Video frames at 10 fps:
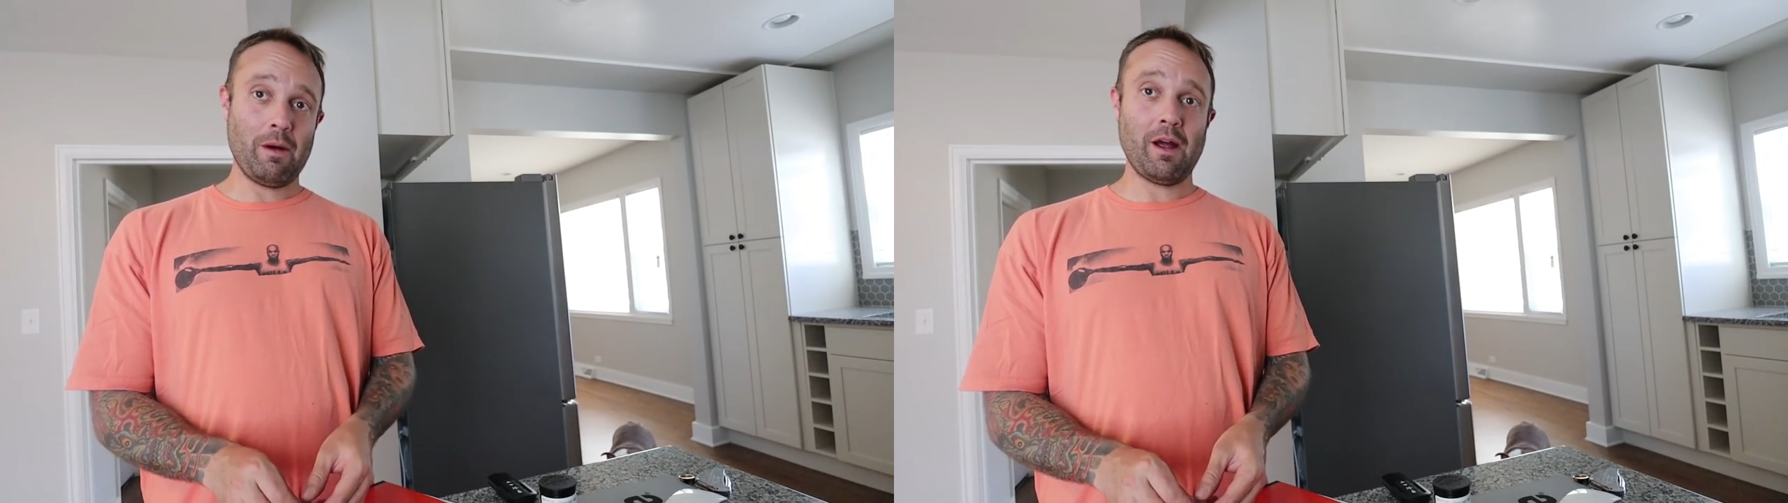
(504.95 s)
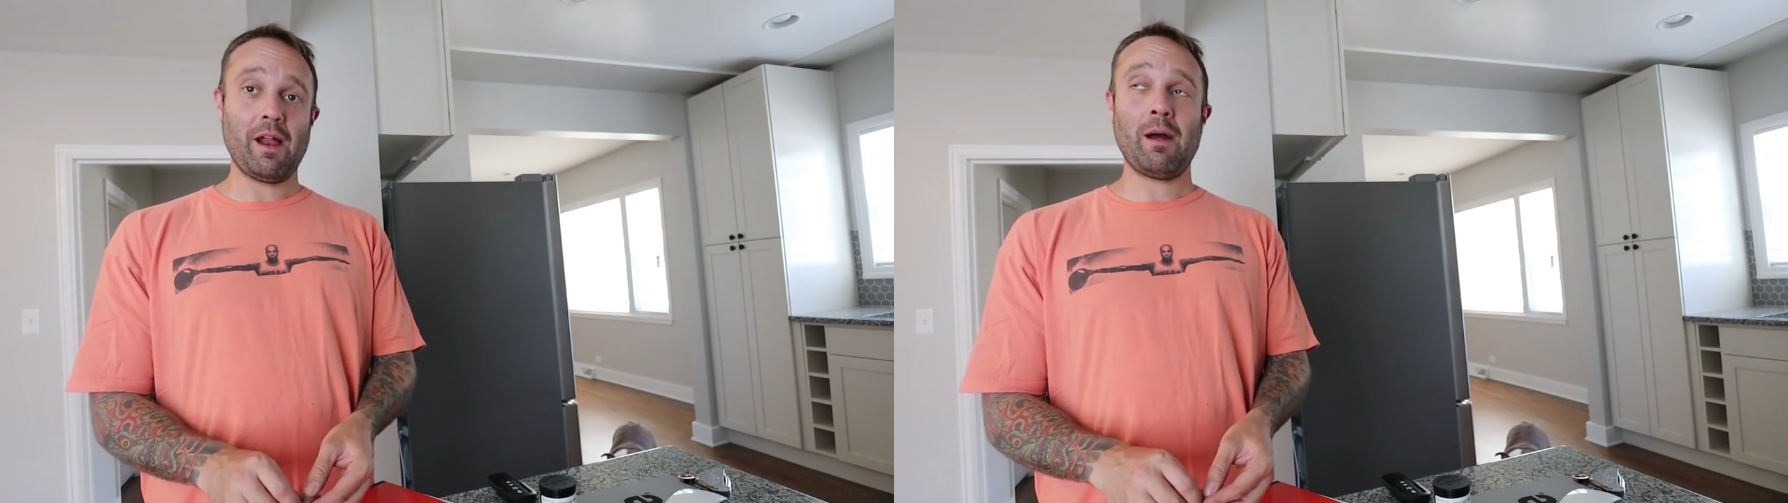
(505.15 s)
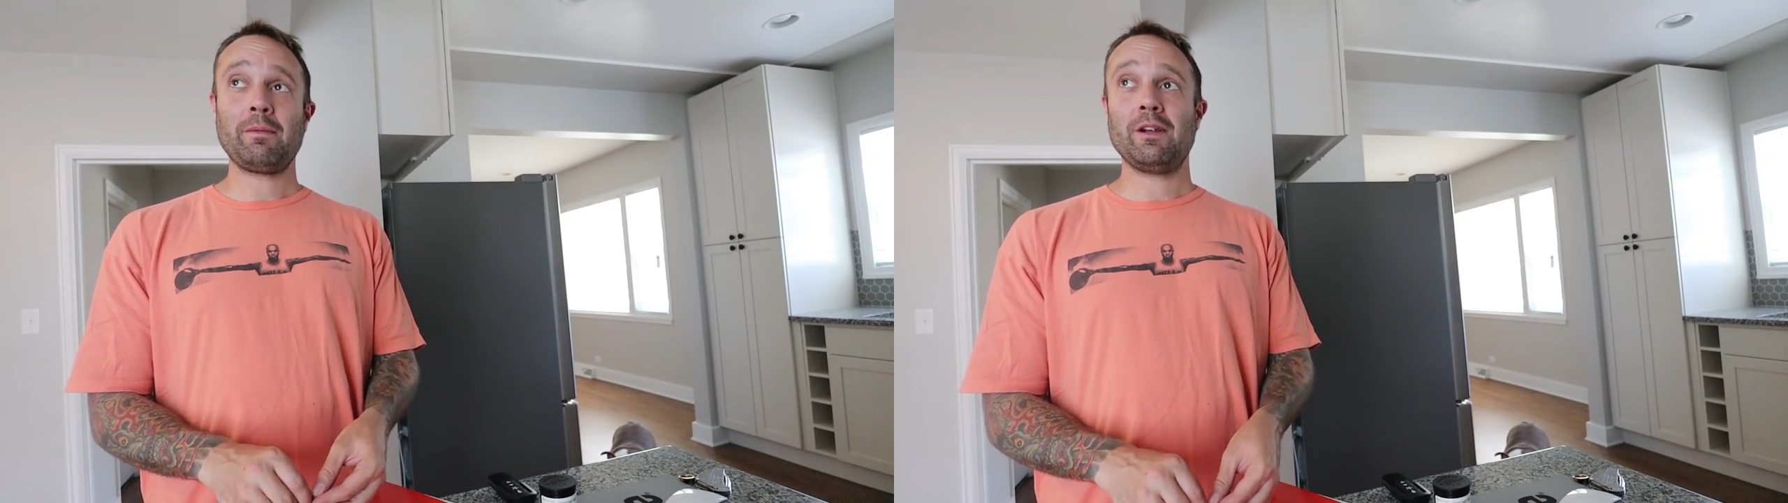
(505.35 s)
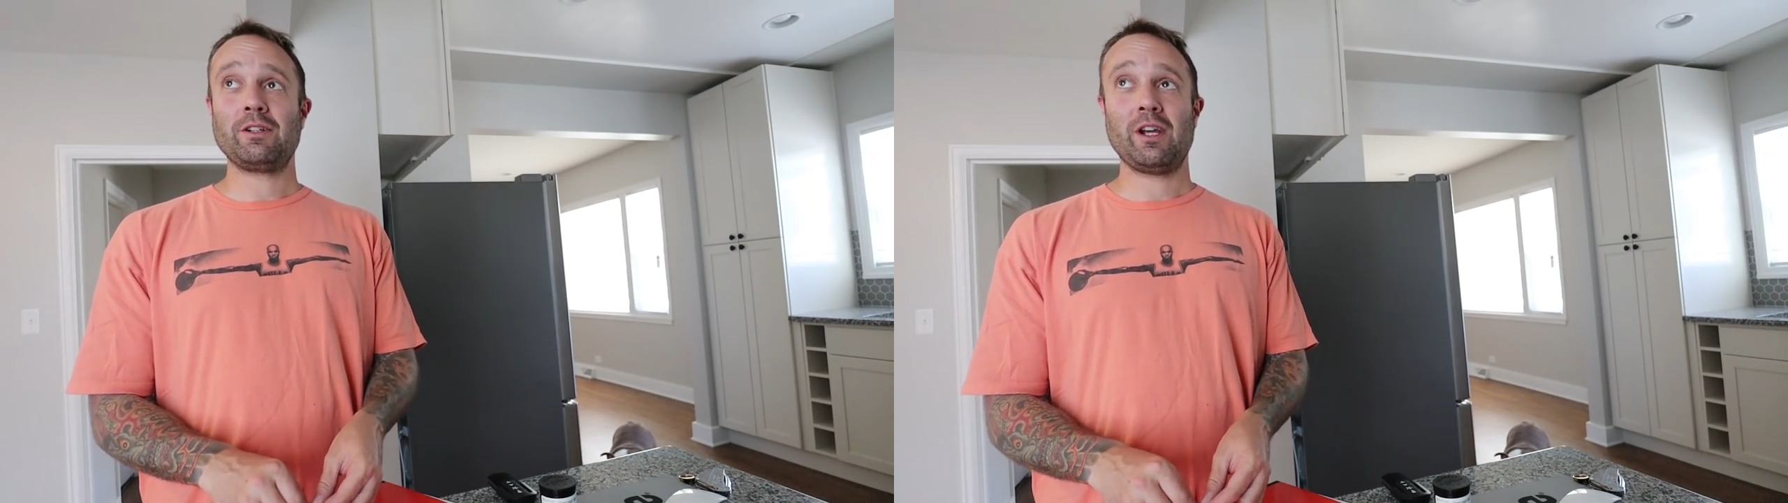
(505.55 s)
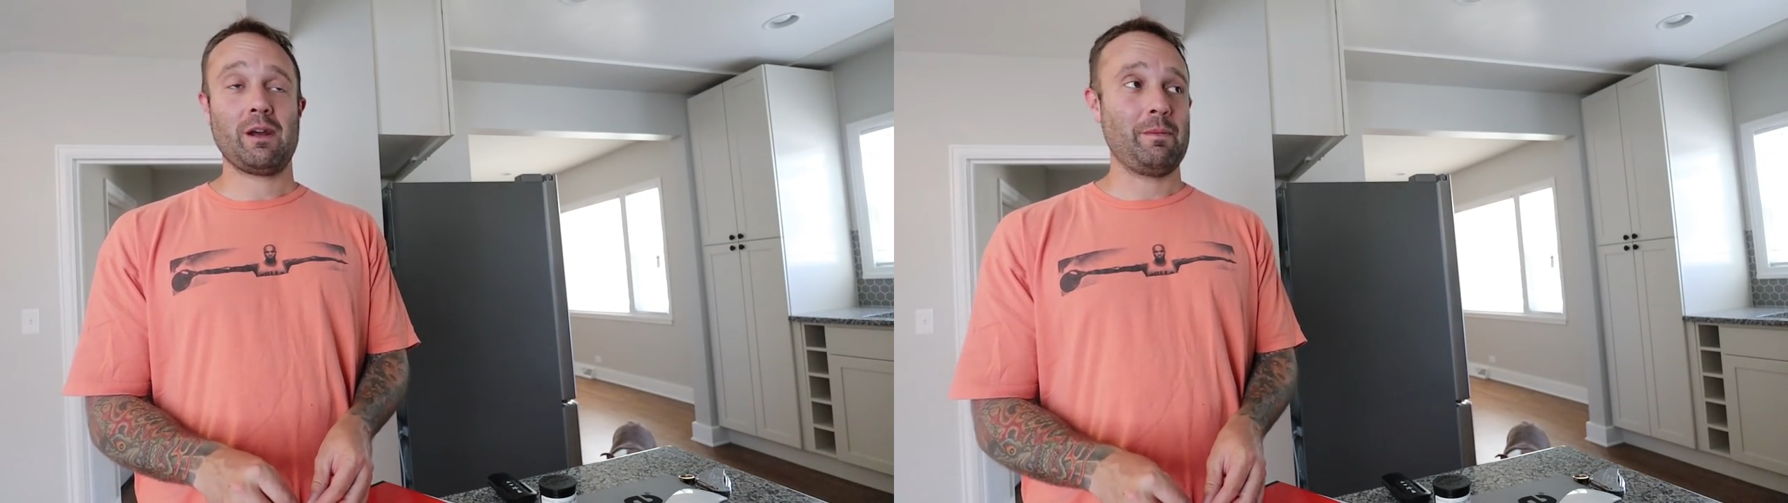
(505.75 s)
But I'm gonna
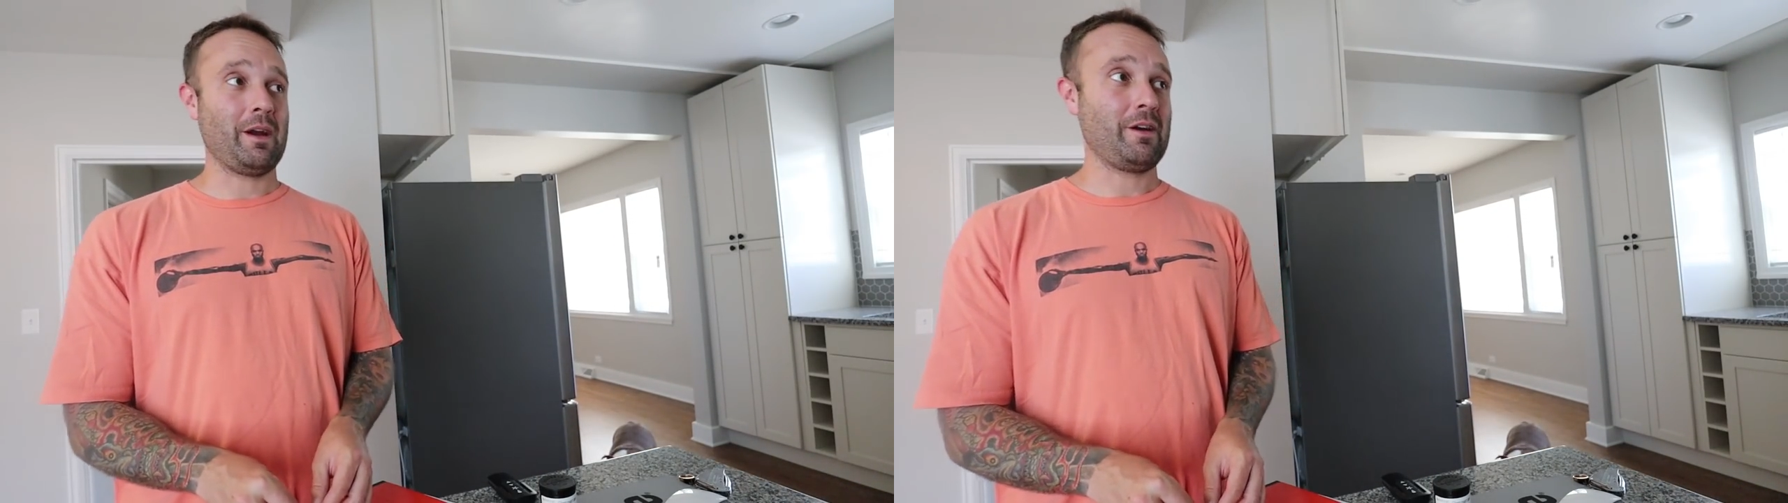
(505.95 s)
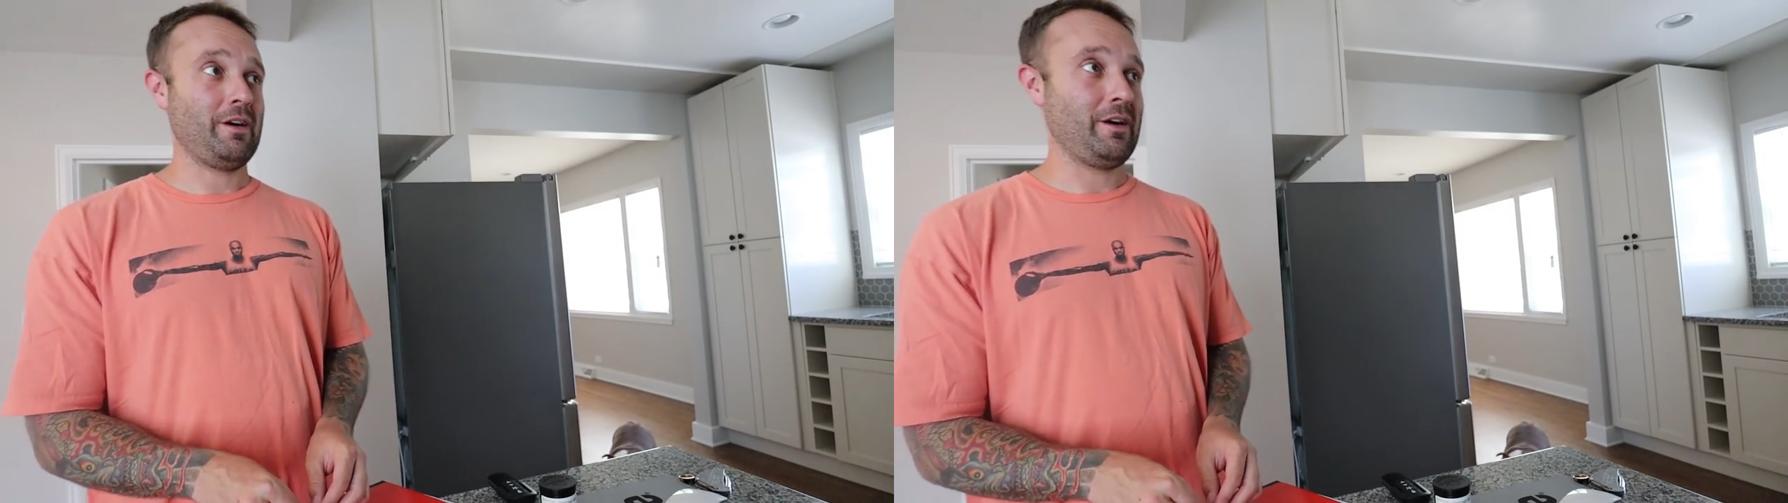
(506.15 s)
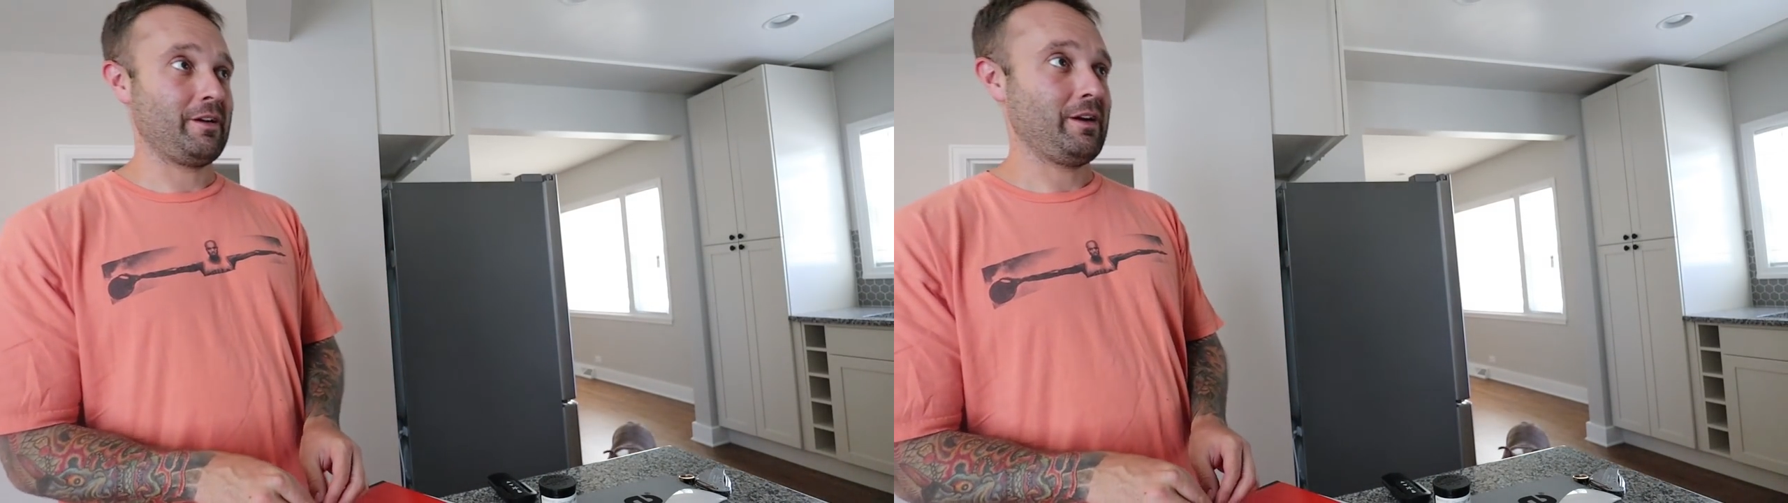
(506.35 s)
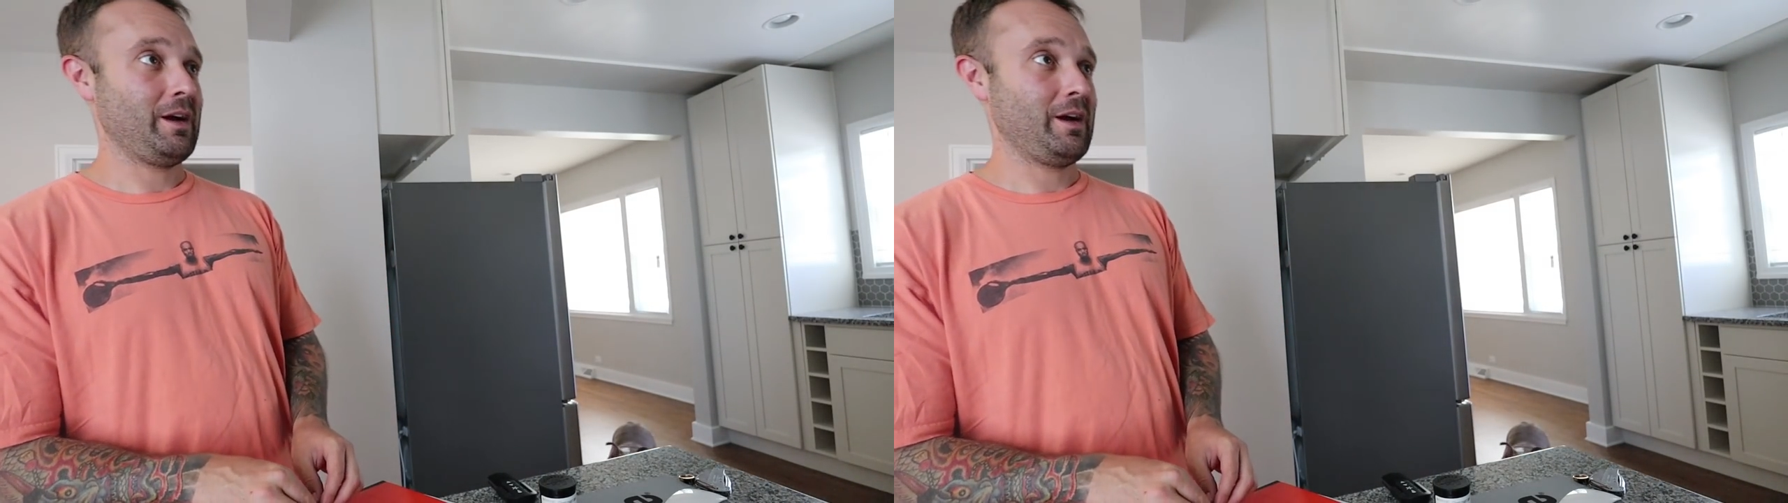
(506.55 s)
check my car.